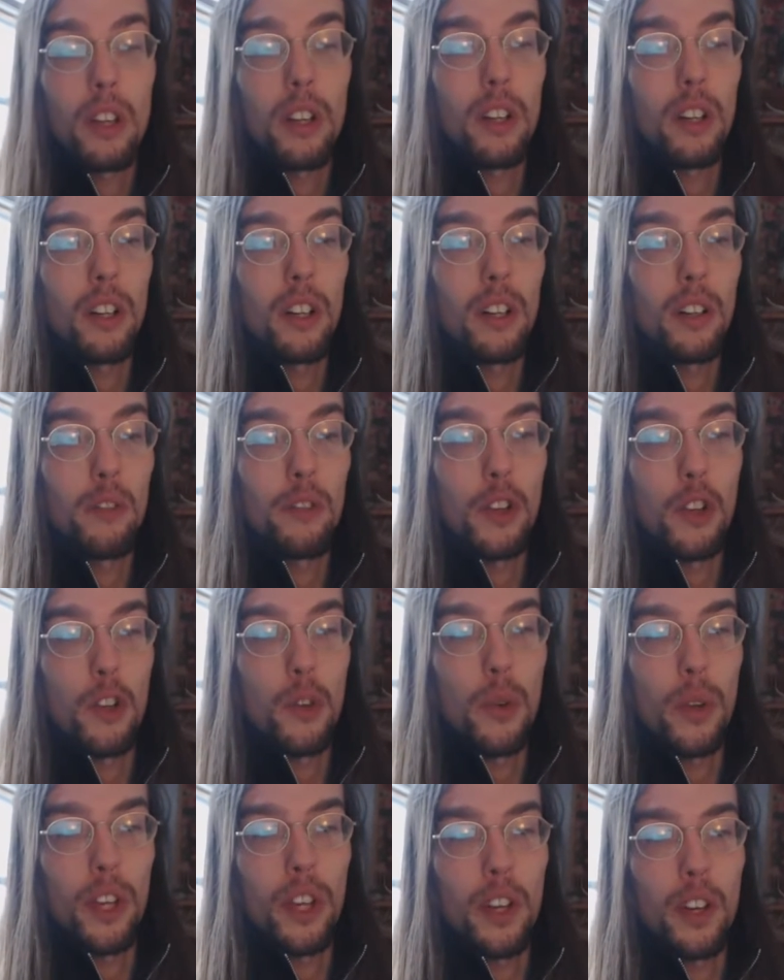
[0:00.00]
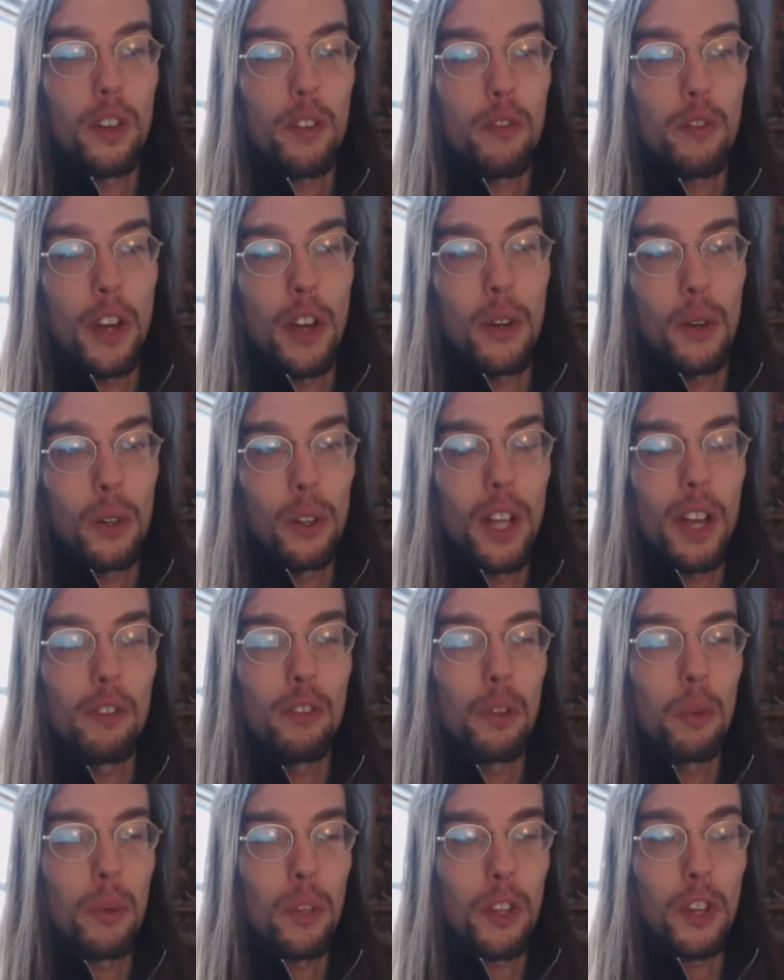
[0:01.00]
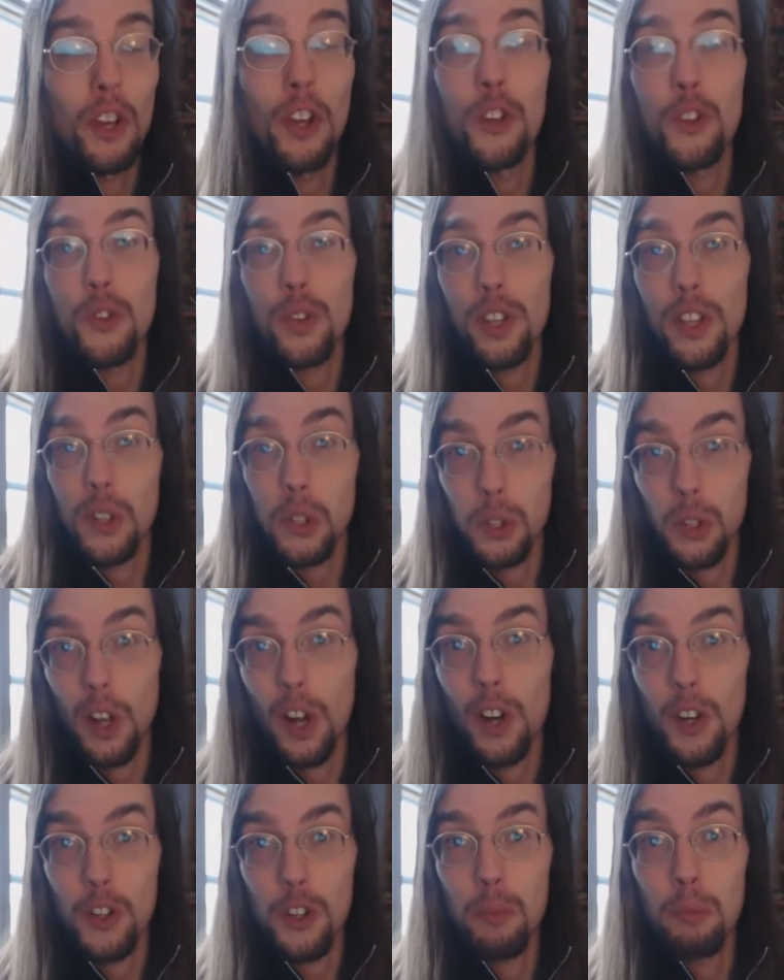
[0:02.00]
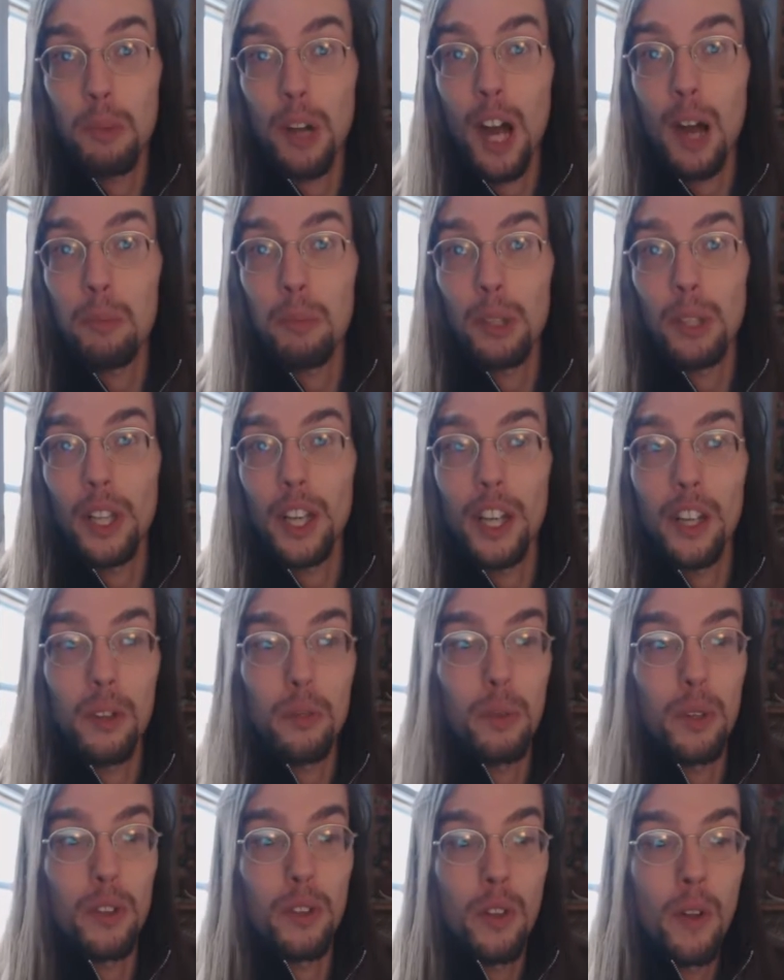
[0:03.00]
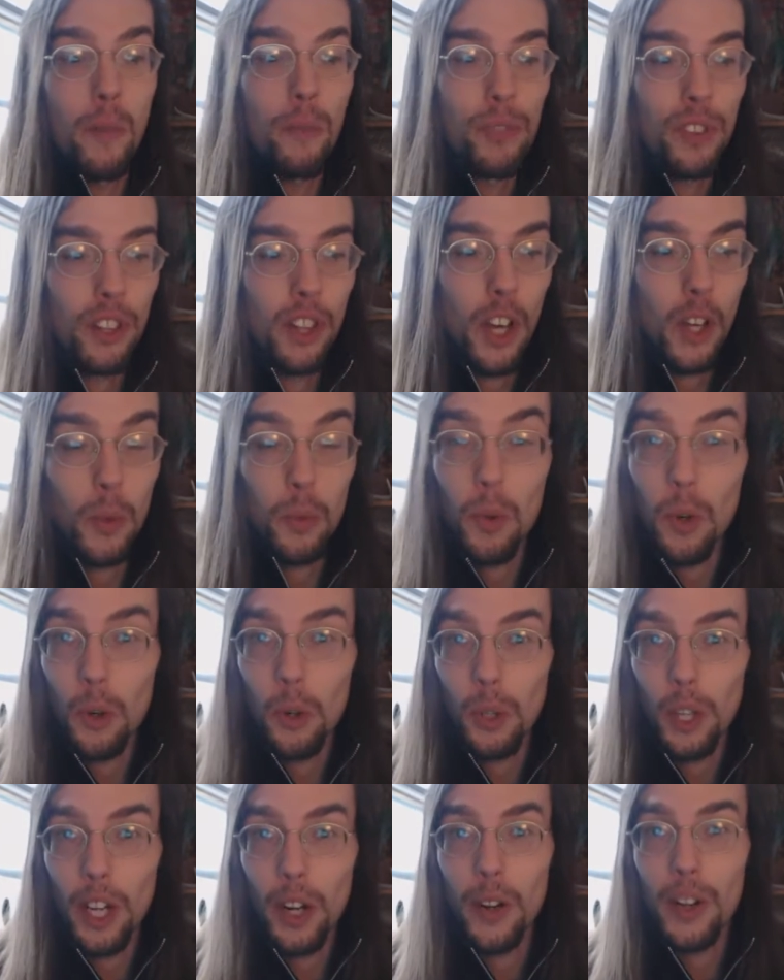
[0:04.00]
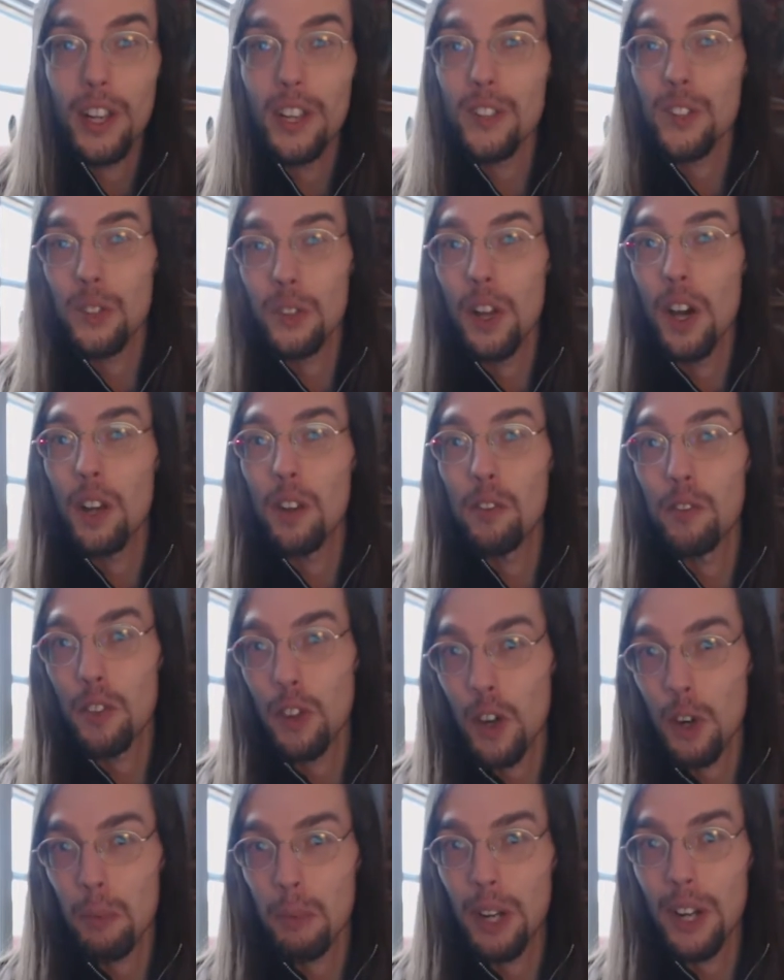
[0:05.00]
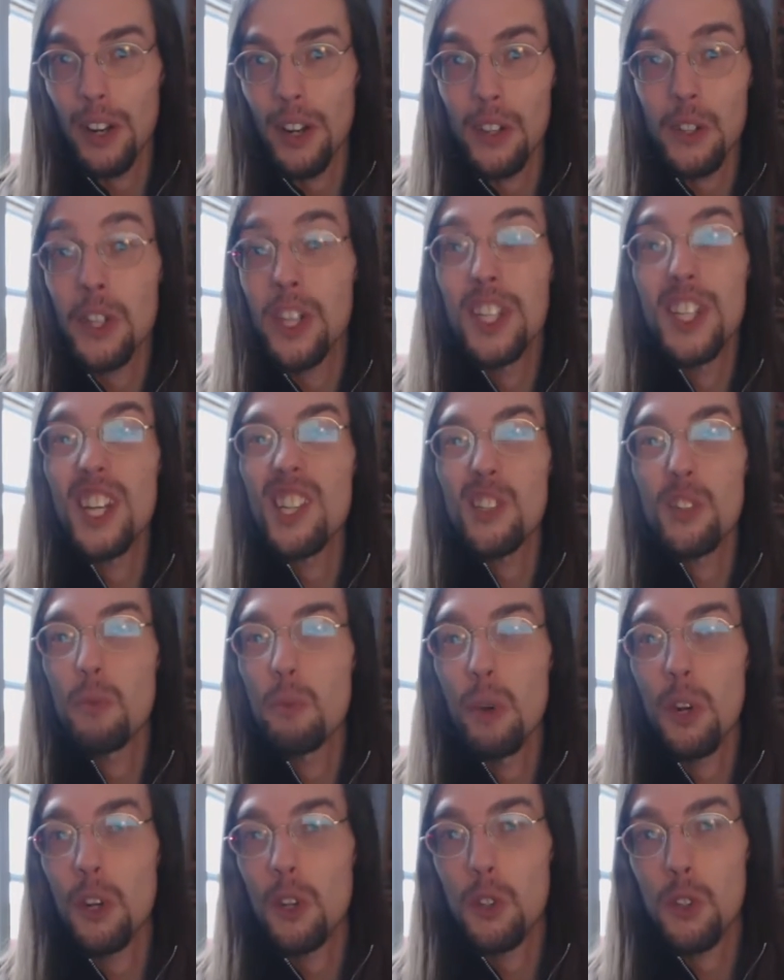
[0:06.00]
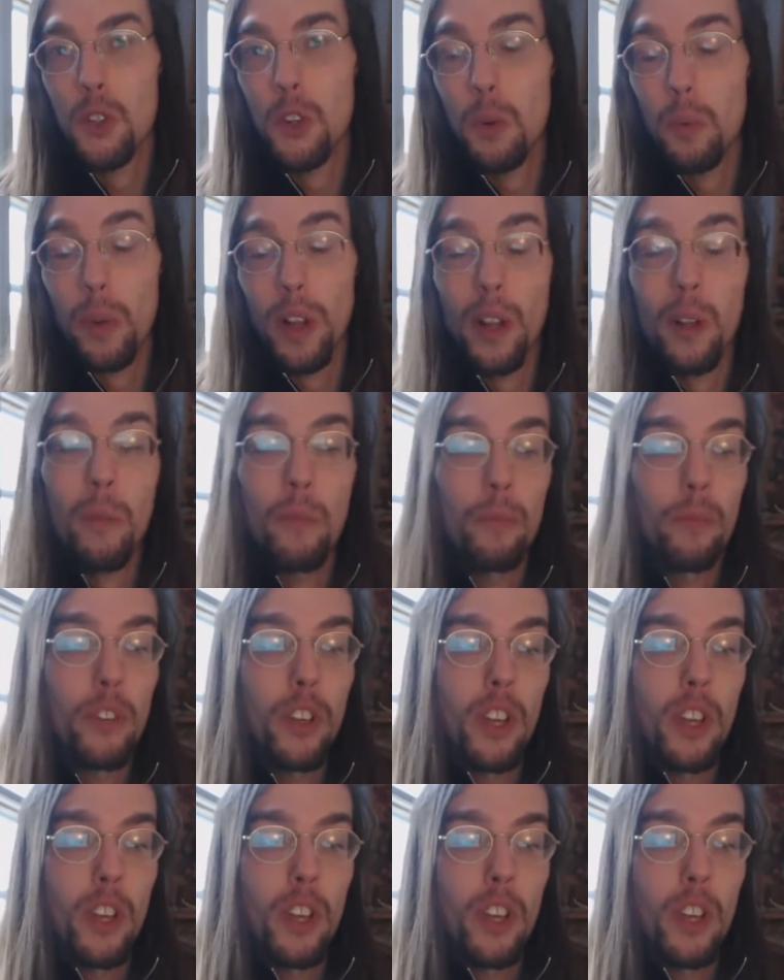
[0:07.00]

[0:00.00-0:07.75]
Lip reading: If you're doing it at a federal level with a country this large and populated with a lot of rural areas, a lot of urban areas, doesn't work so well.